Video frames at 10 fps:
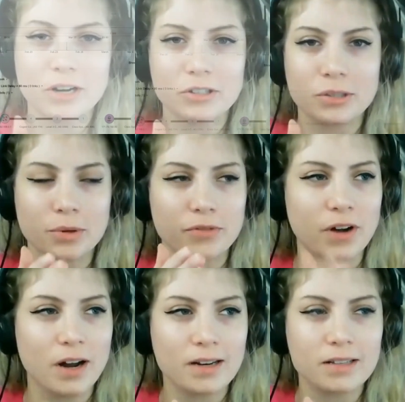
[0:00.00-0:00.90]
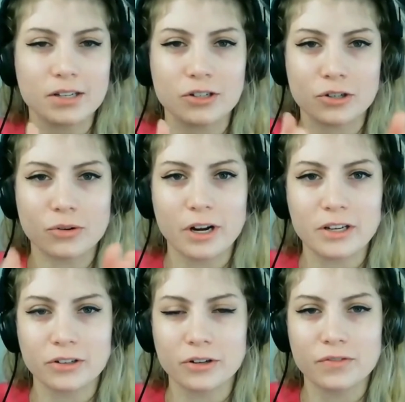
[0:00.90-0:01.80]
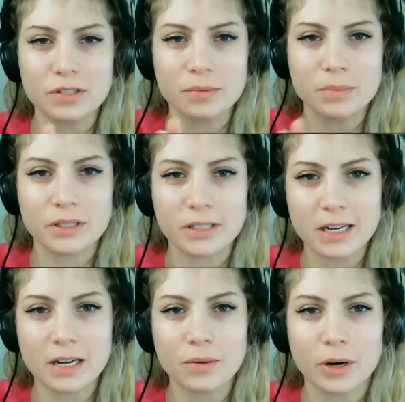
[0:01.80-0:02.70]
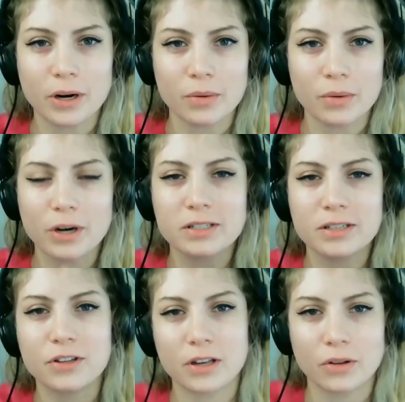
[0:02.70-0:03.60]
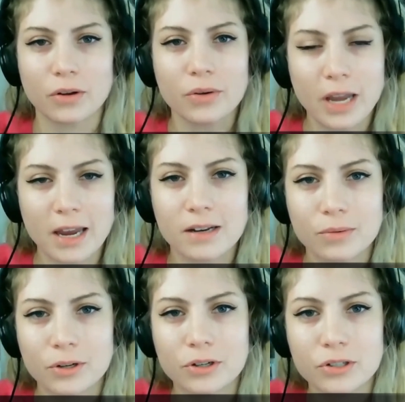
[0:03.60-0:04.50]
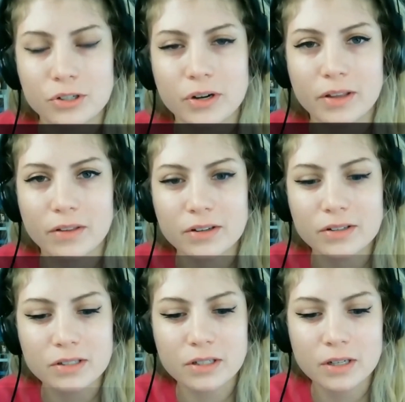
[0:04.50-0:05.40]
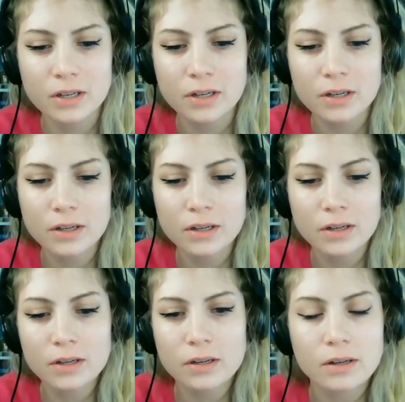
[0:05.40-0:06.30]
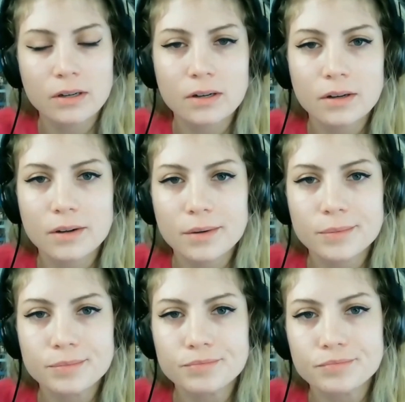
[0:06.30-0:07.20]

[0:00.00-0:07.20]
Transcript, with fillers: do you actually provide such granular visibility? Where is everything located when you're doing this? ThousandEyes has